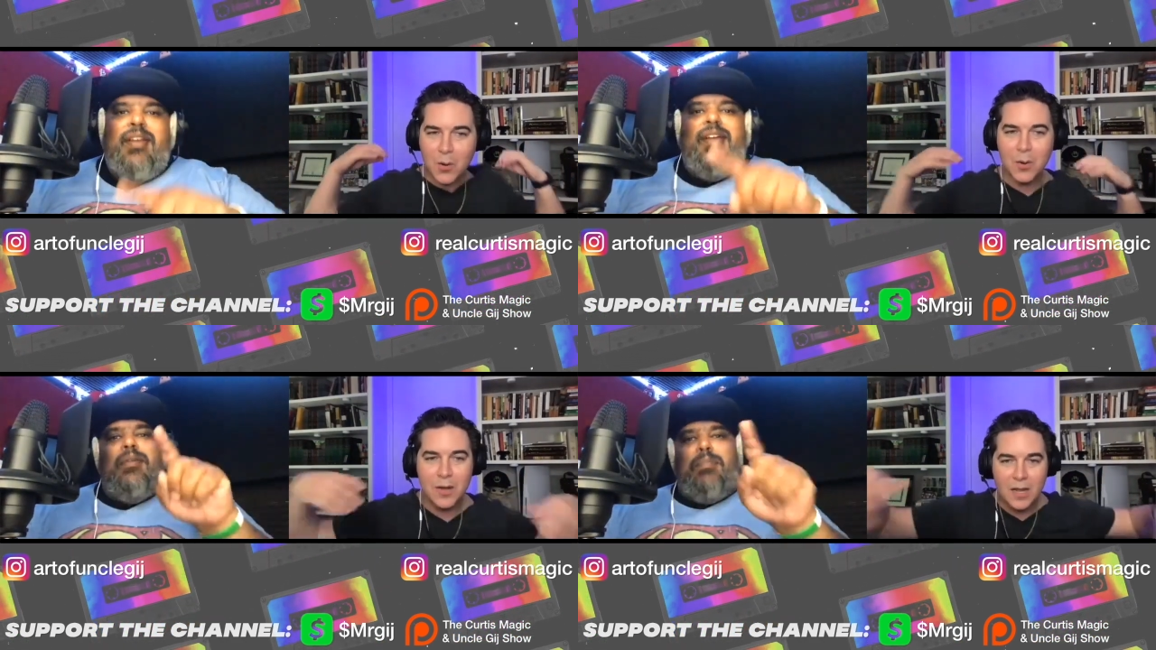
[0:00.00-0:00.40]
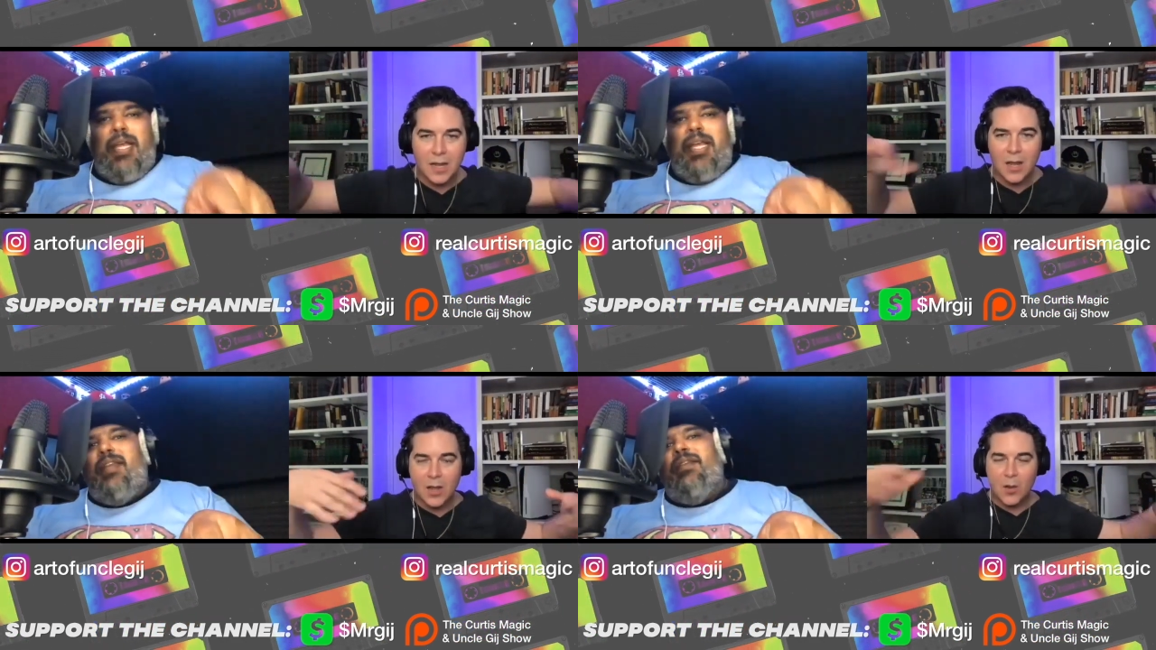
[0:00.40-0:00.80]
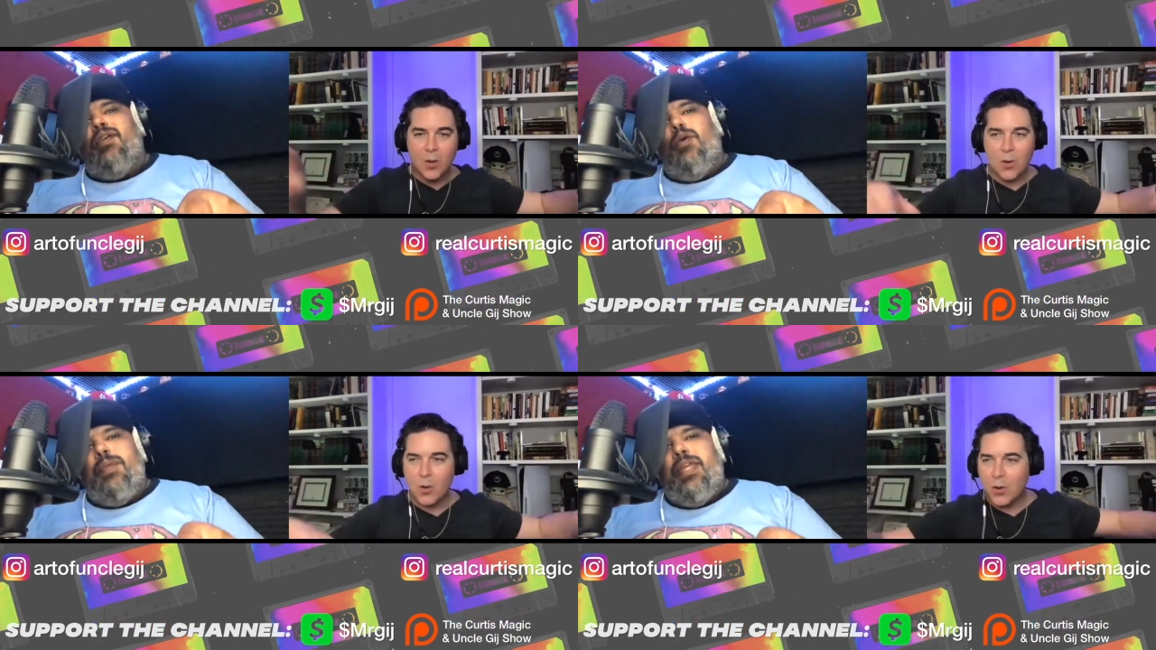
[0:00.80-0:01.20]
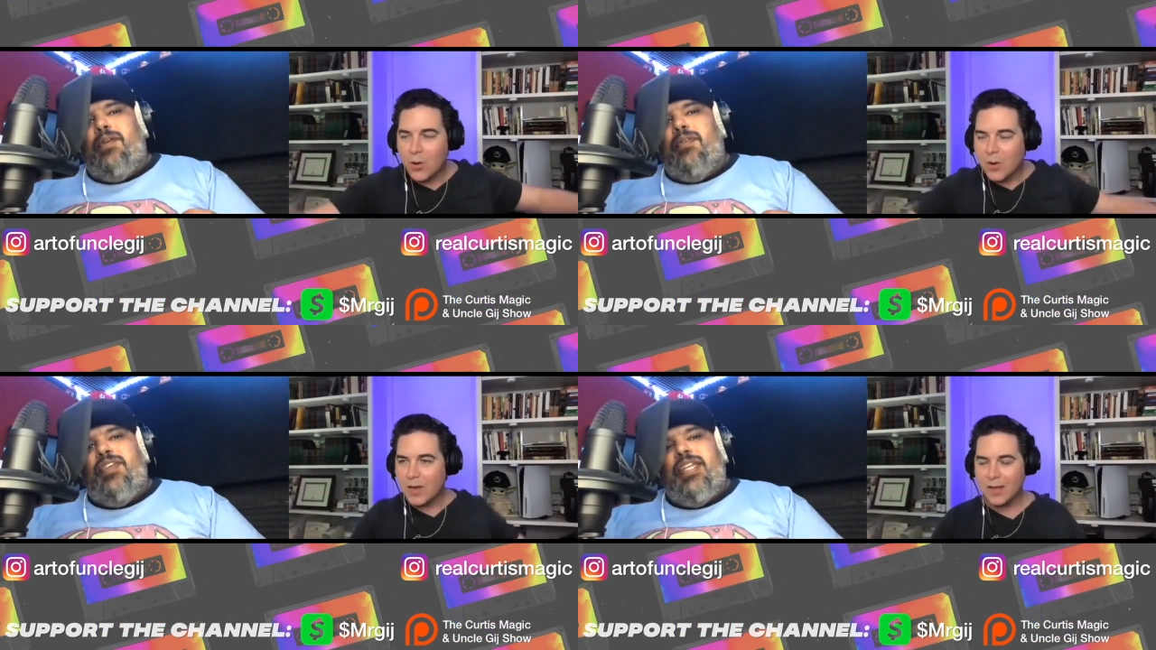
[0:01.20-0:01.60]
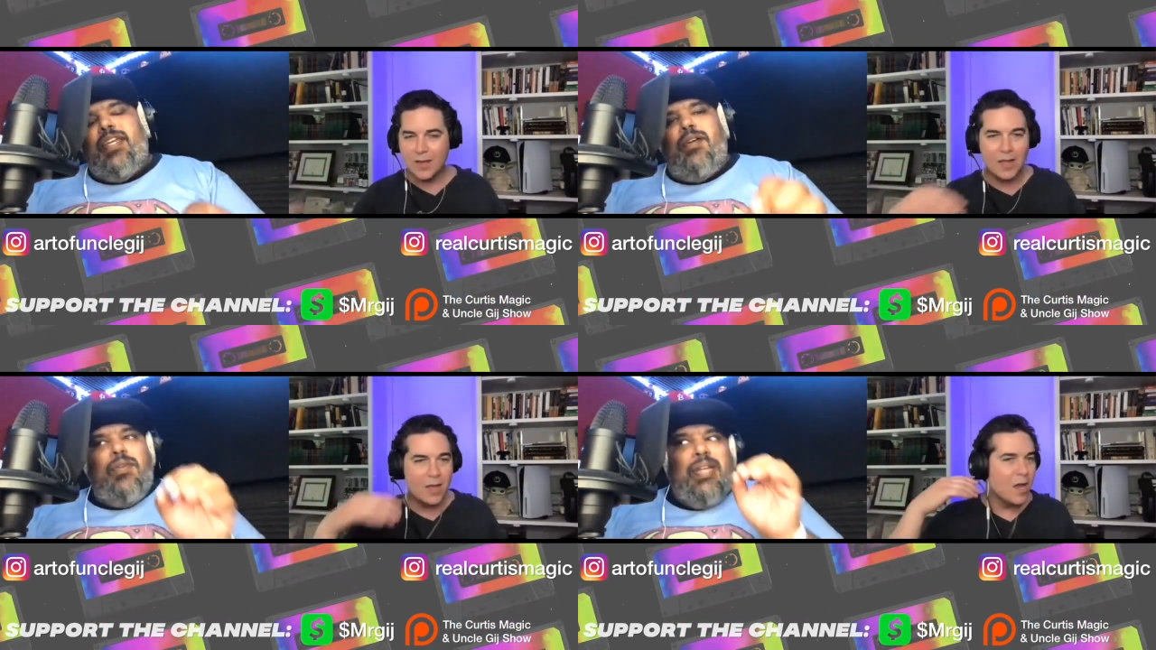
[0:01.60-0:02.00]
Speaker 1: playing Omegle
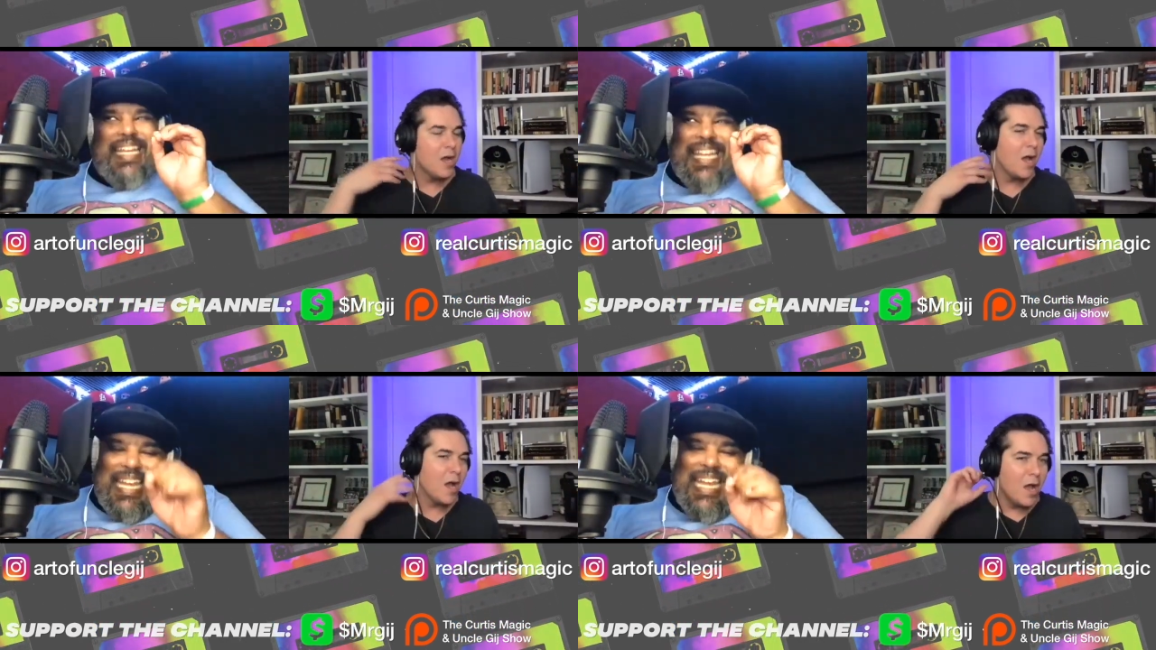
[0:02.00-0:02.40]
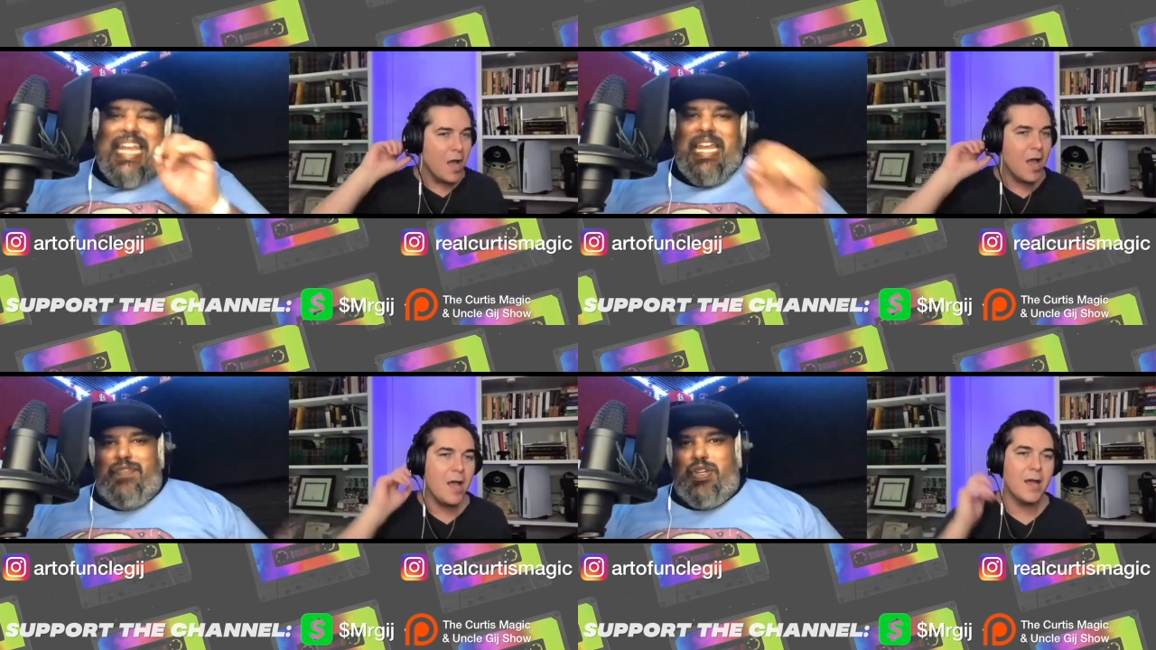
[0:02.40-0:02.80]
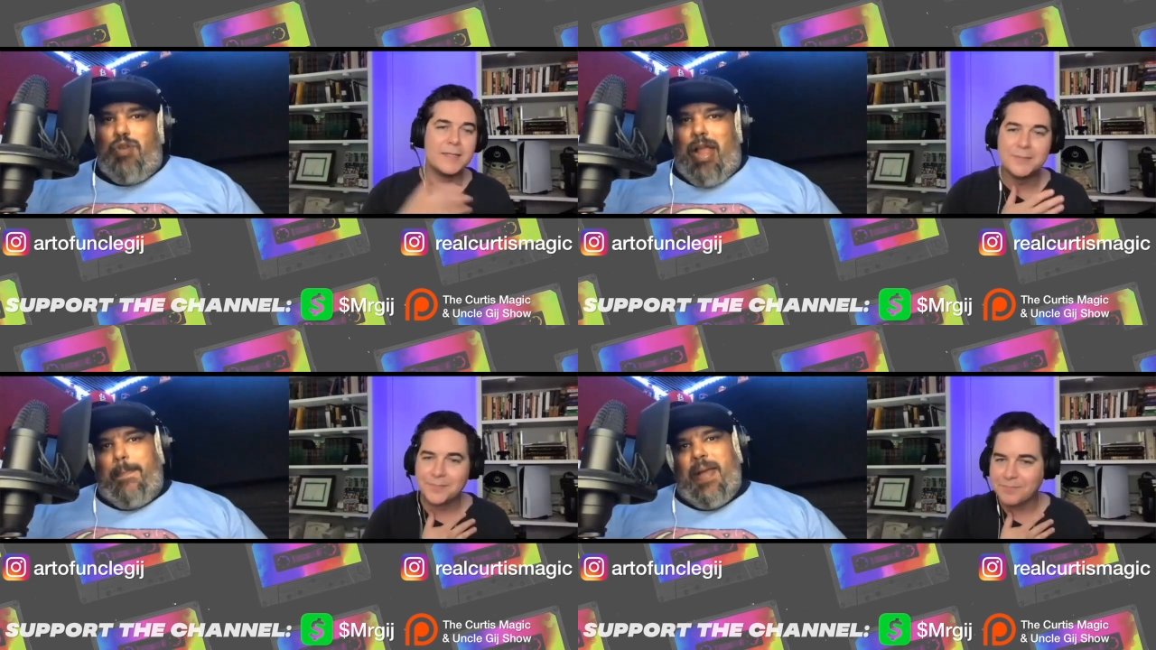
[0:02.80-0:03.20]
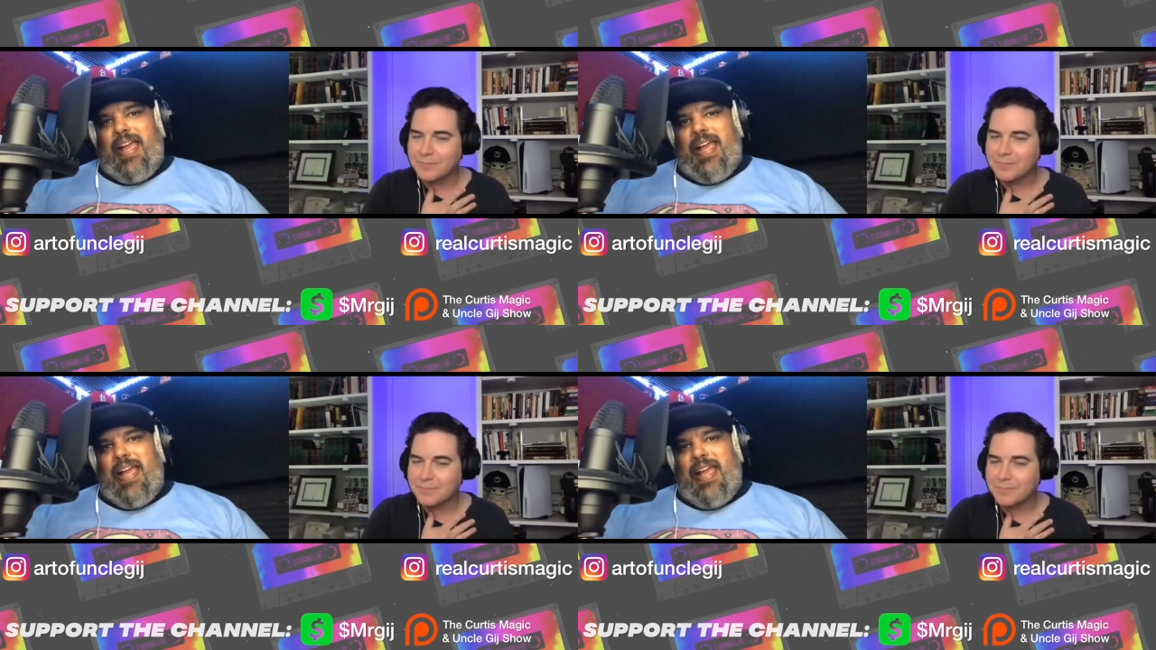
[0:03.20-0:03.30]
video. He even dropped